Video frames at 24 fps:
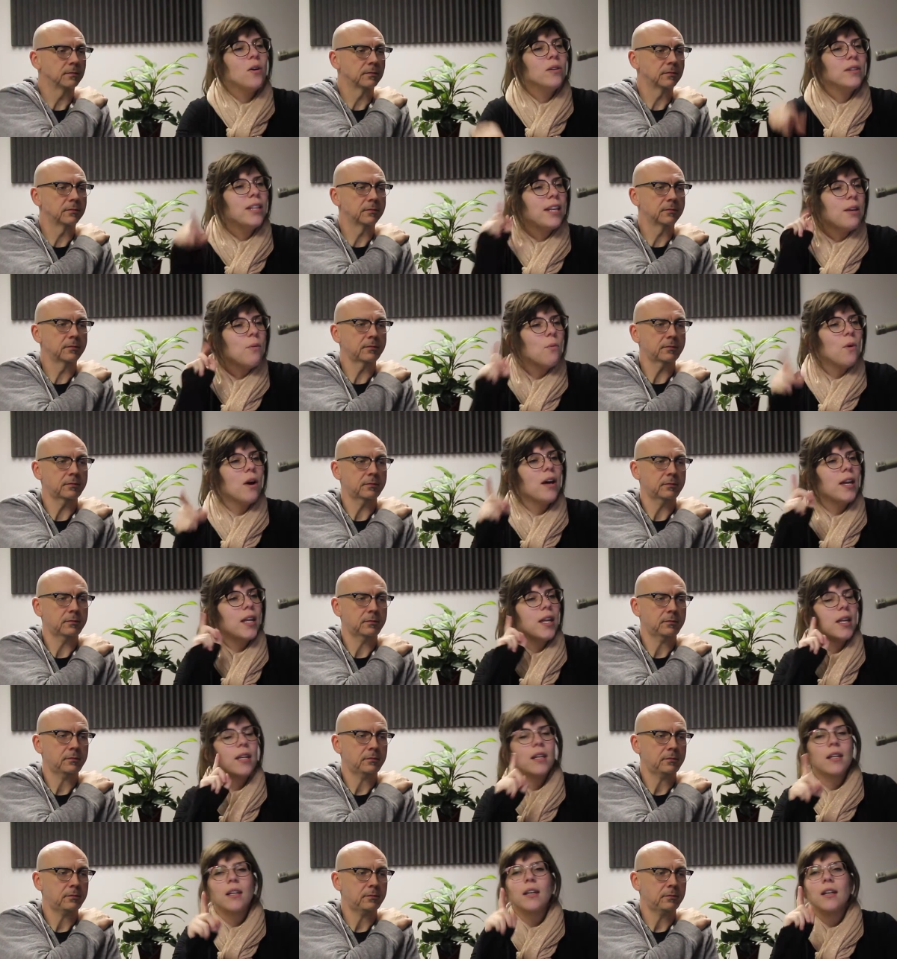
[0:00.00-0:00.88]
Speaker 1: Only
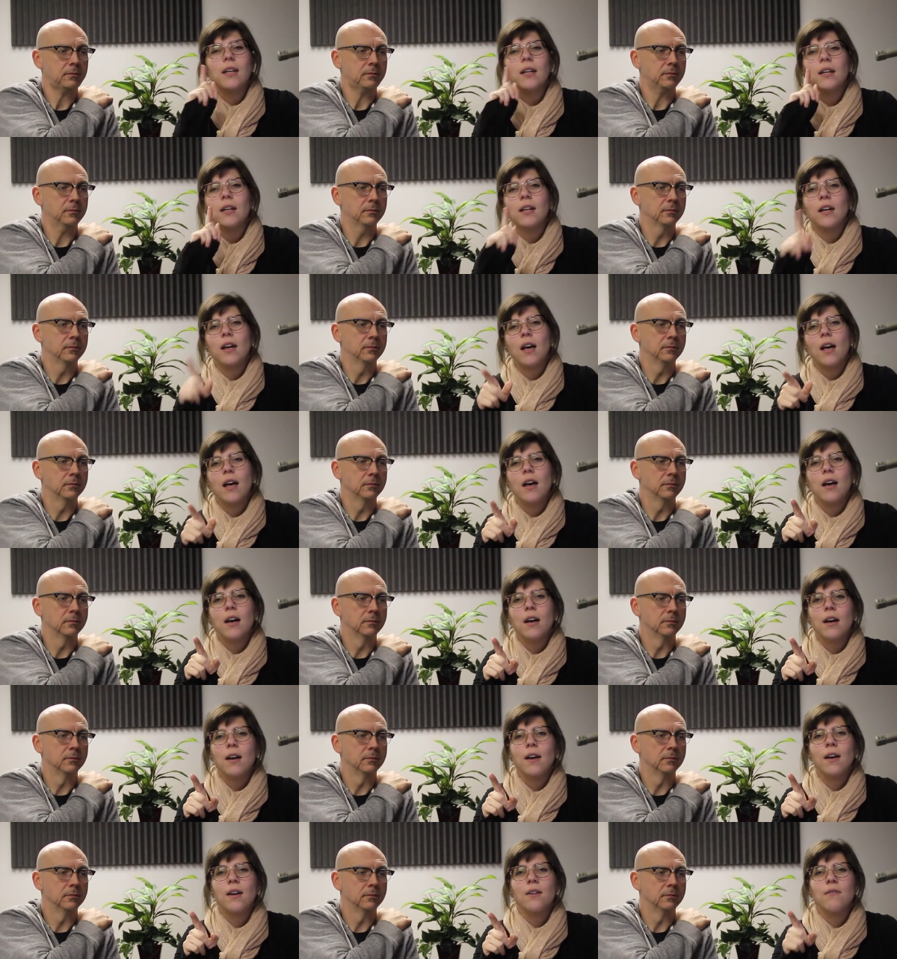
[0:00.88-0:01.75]
one
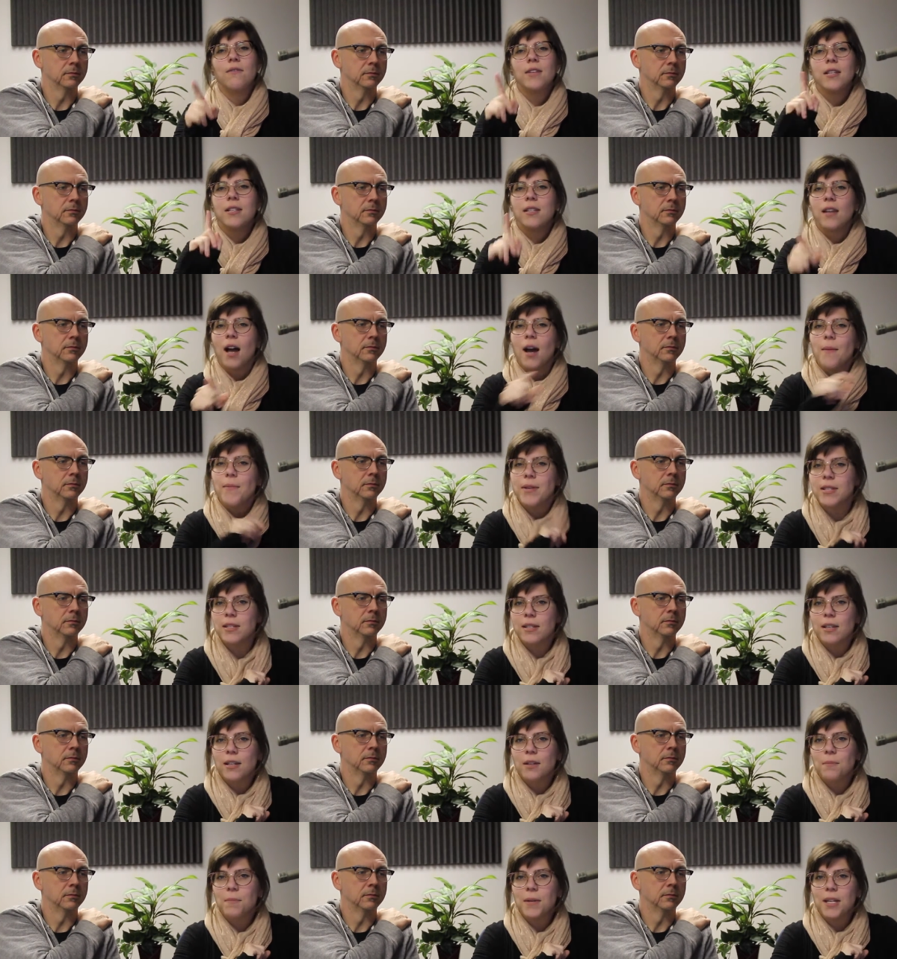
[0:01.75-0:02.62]
of these
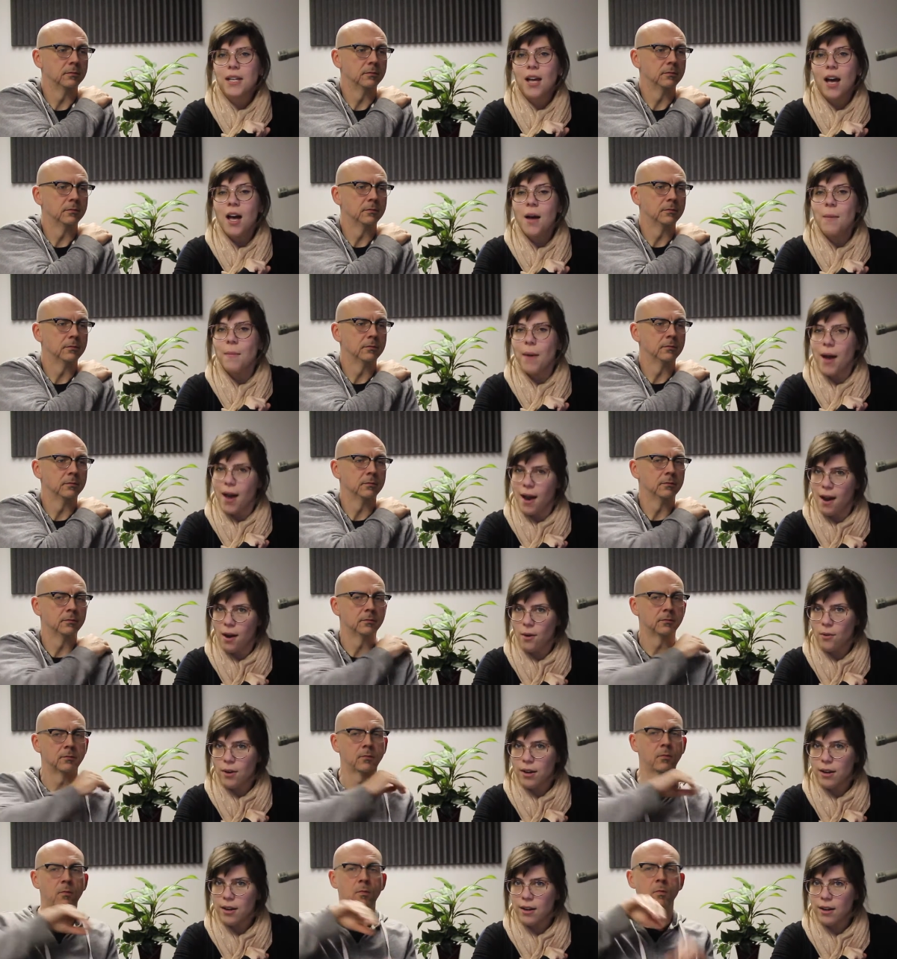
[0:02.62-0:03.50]
comments could become
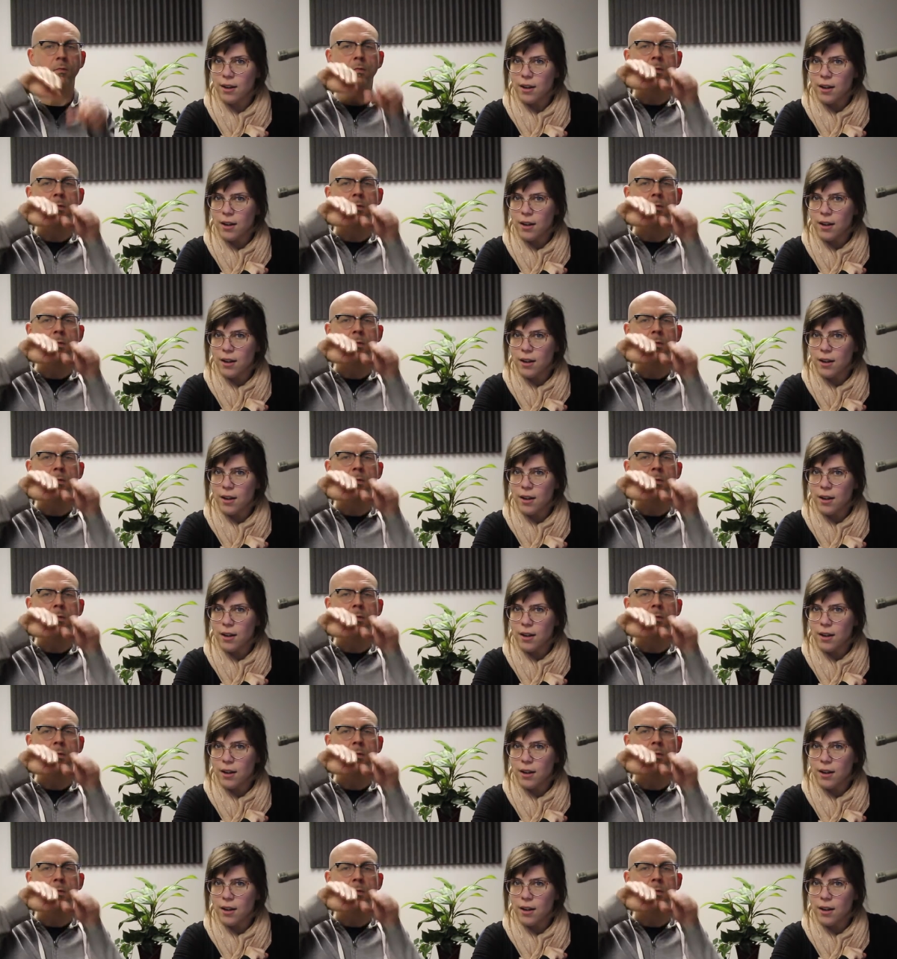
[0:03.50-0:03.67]
our